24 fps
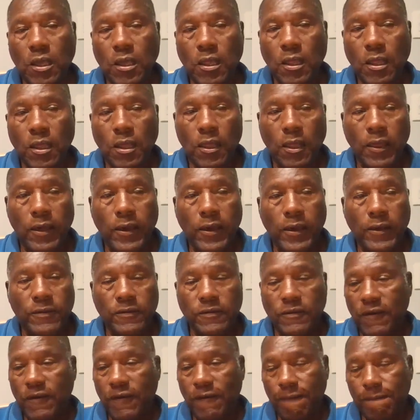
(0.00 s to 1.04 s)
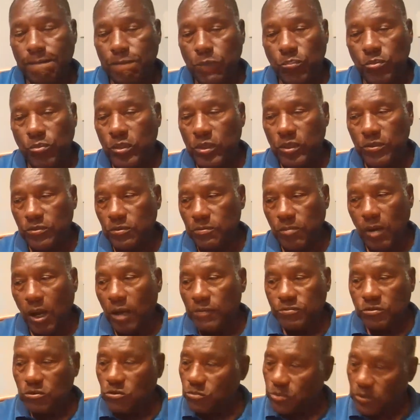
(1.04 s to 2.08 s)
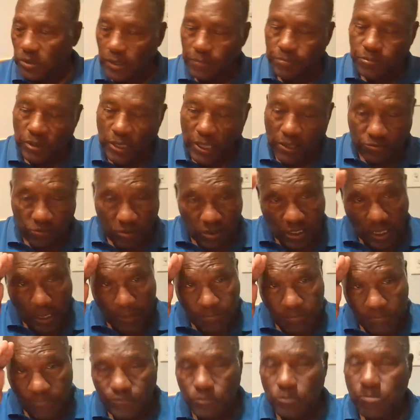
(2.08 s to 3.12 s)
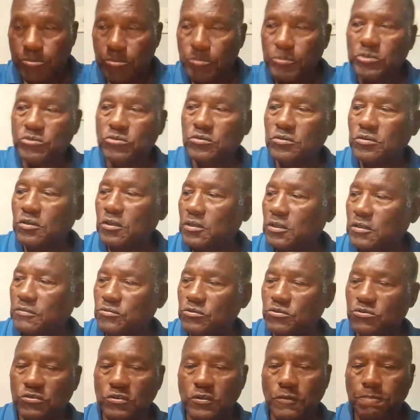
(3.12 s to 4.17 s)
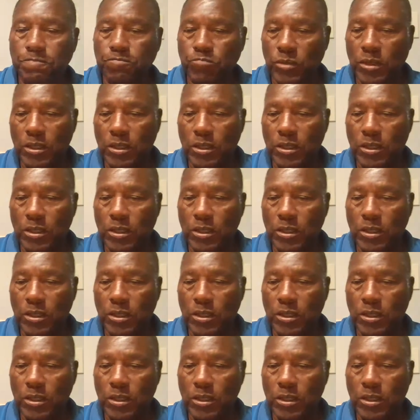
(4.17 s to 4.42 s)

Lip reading: And the other officers went up and asked the captain for permission to leave the ship.